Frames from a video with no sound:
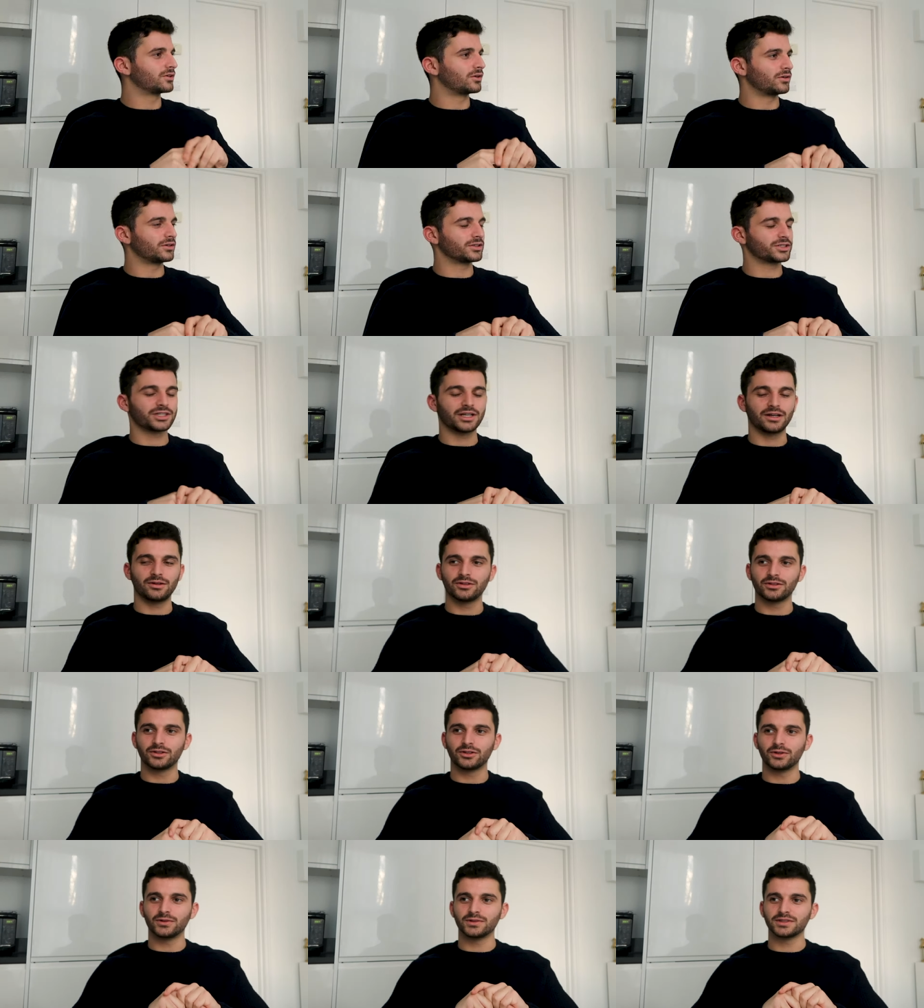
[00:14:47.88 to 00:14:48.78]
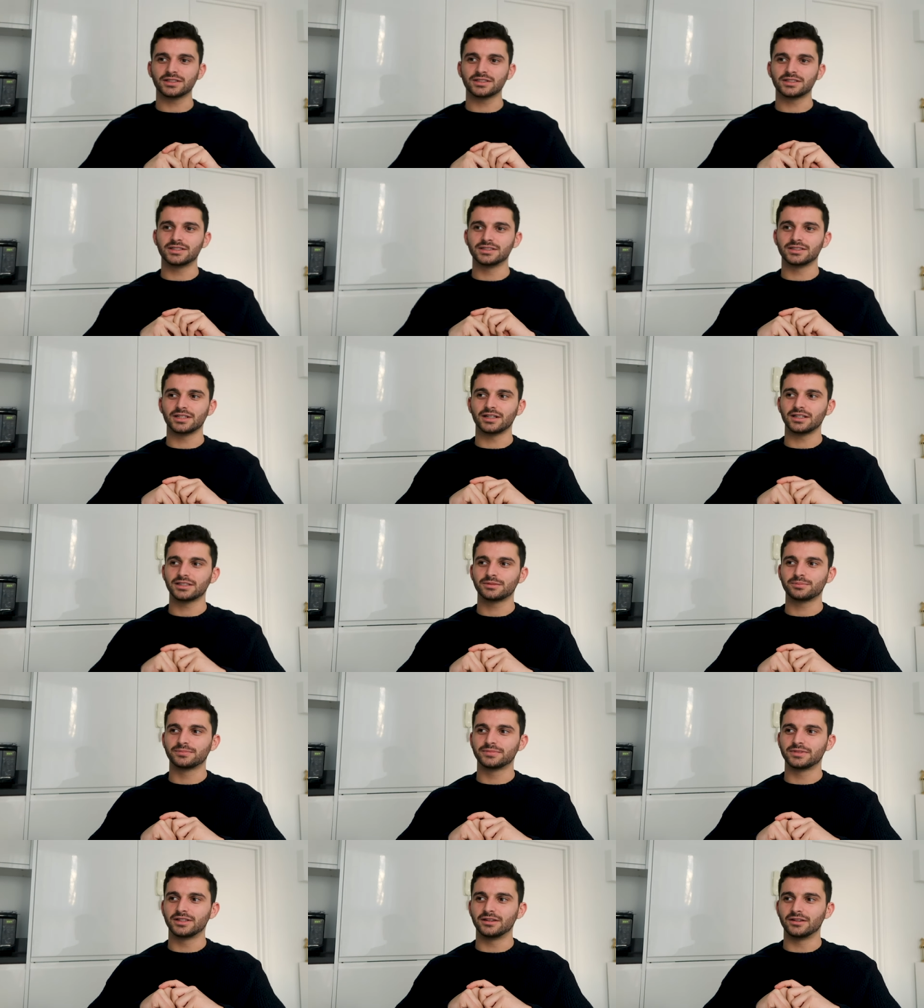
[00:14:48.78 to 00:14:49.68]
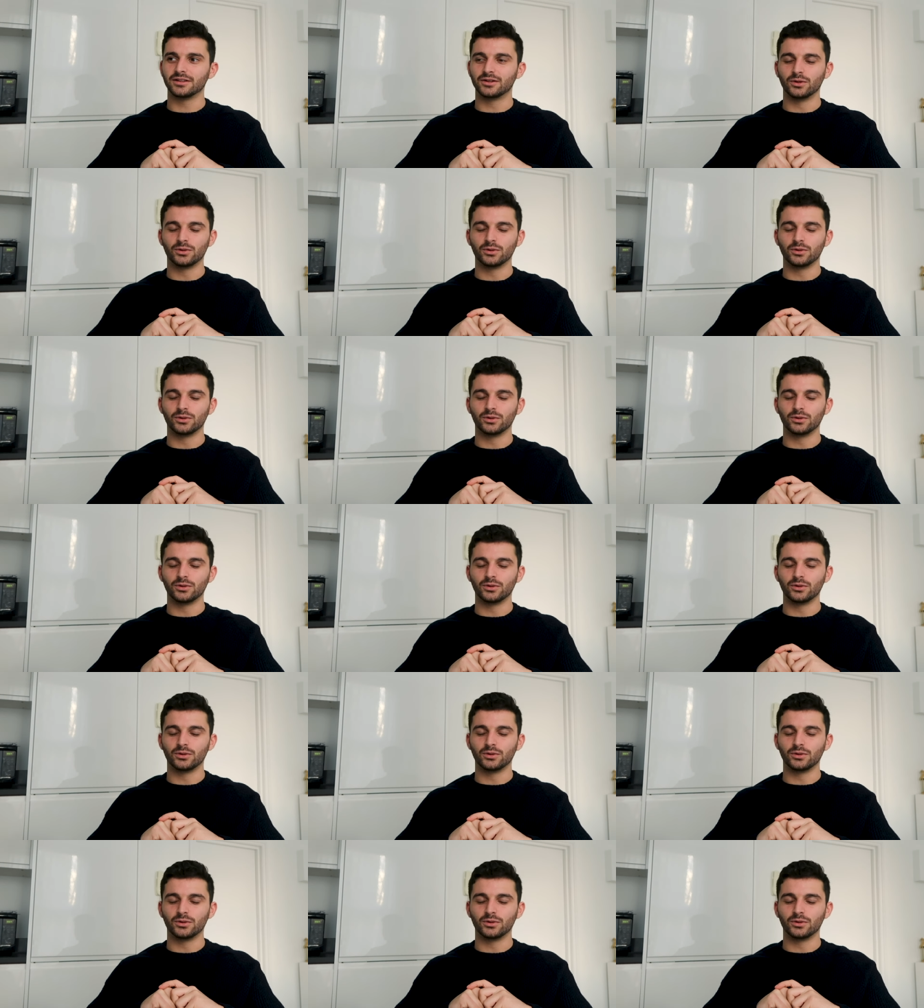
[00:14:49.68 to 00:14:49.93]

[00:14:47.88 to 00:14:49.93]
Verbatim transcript: gosh, how long ago was it since I last did the